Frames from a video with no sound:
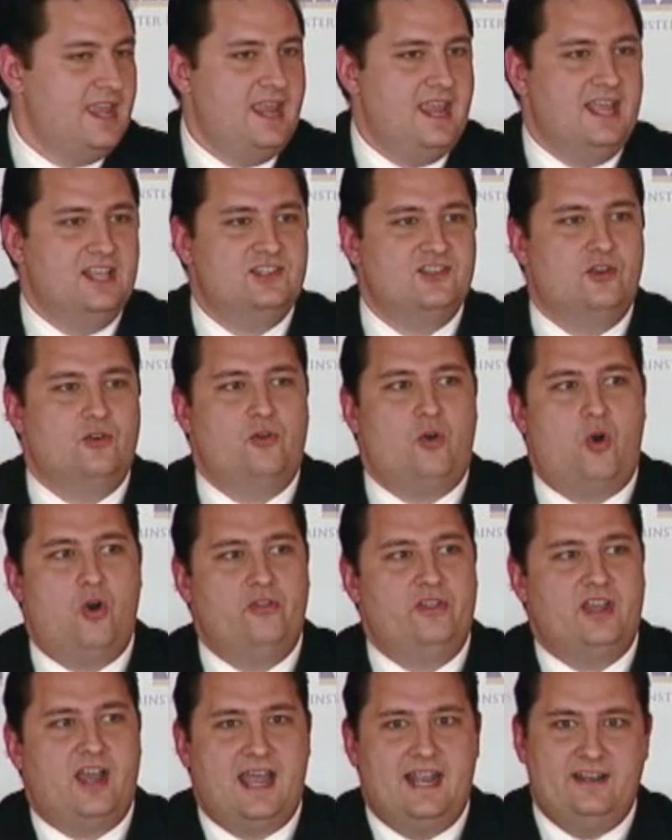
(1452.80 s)
And so all
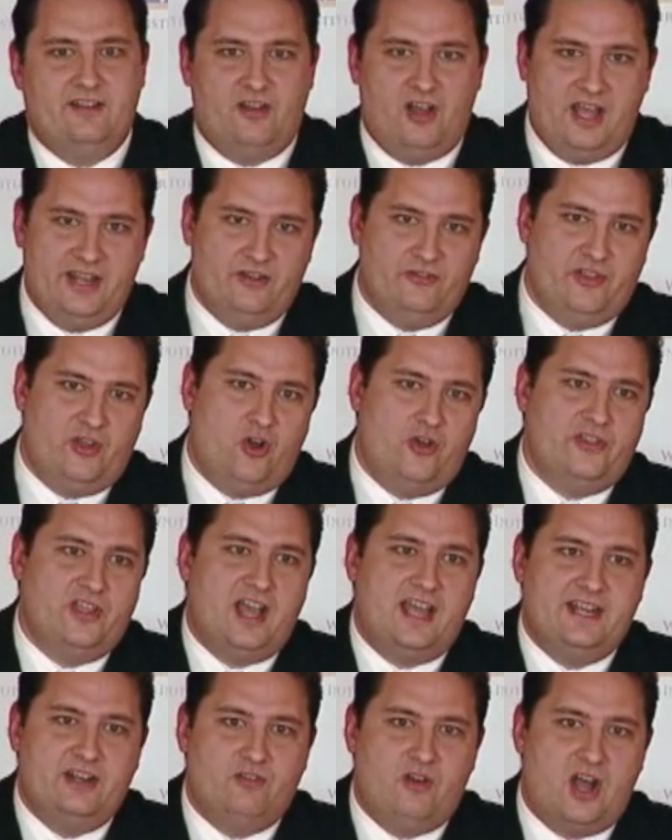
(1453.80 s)
the
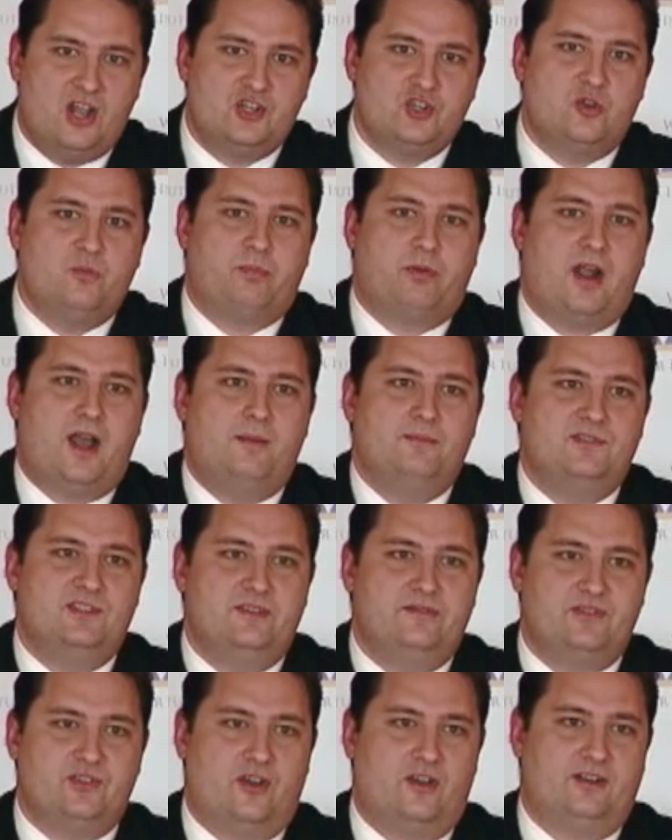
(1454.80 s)
ideological problems
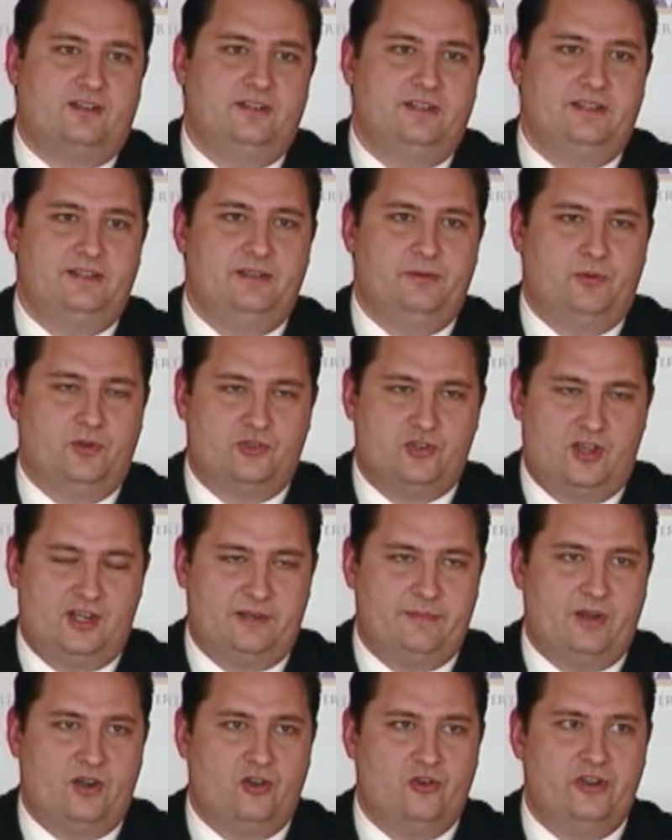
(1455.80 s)
that were talked
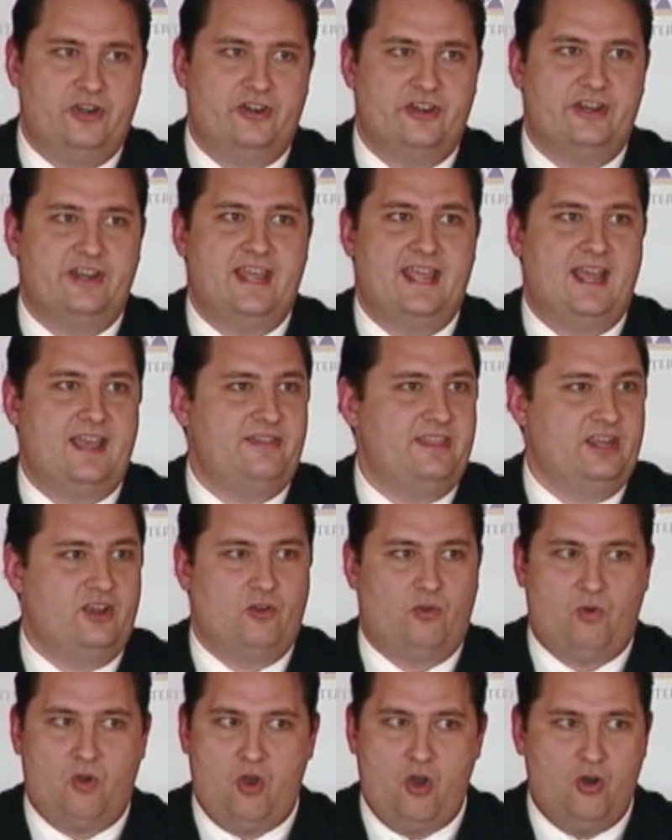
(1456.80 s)
about earlier today, I think,
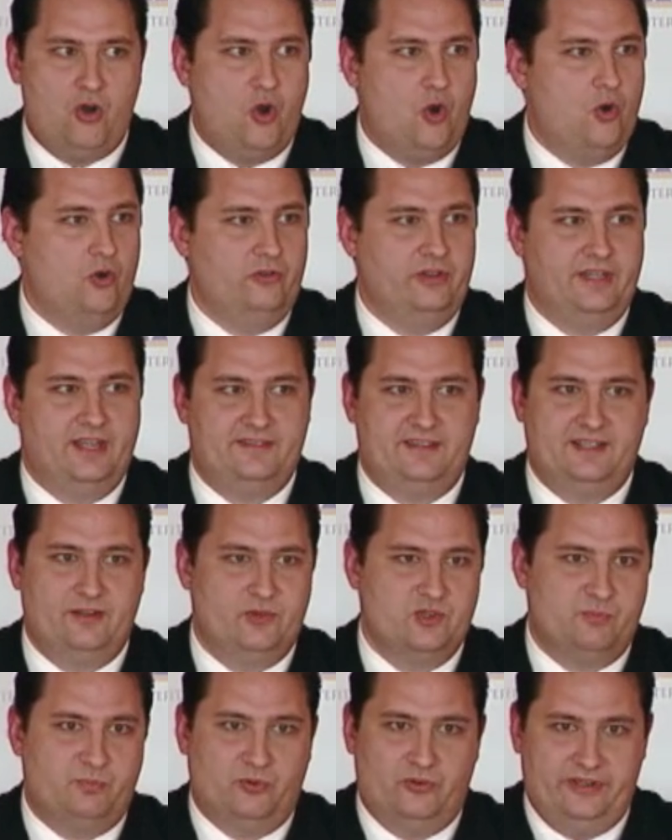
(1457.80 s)
are all hold, and I think it
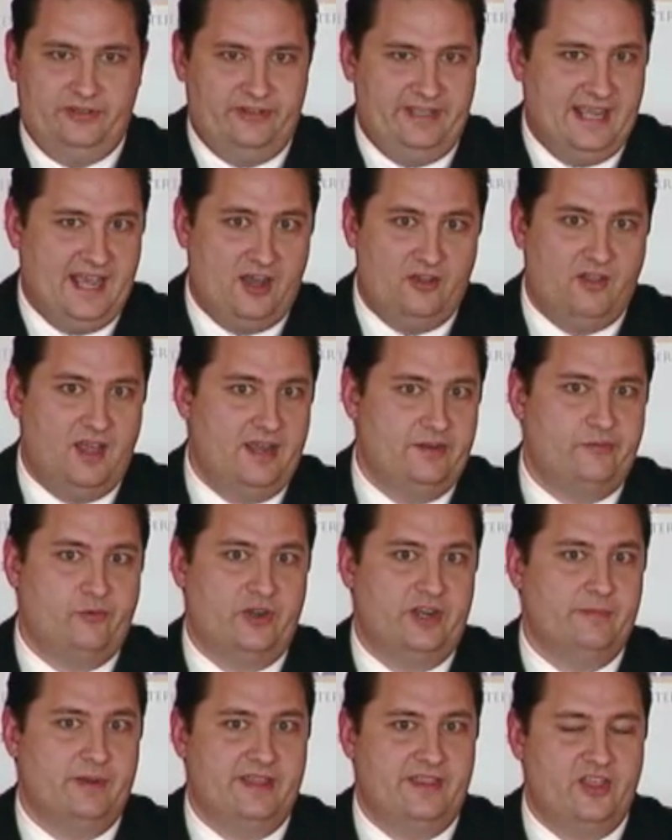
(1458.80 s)
was brilliantly outlined for
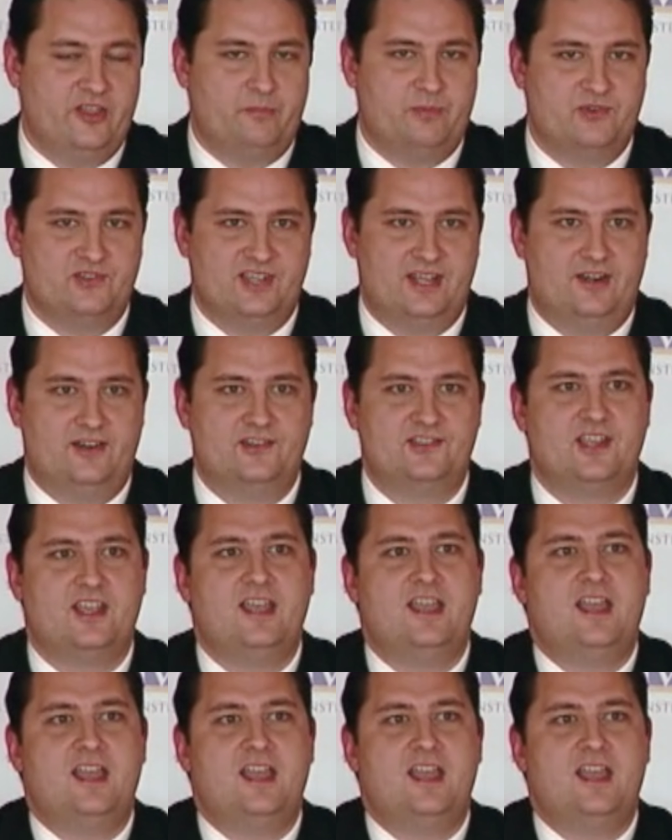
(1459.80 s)
you by the other presenters.